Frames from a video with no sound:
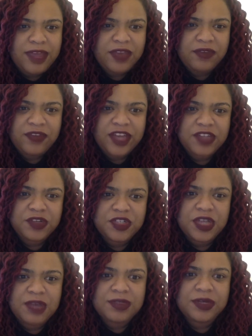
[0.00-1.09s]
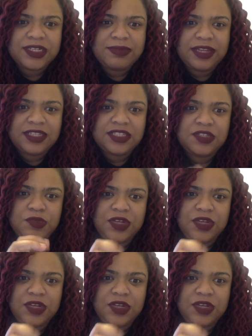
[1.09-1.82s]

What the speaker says: manufacturing jobs are expected to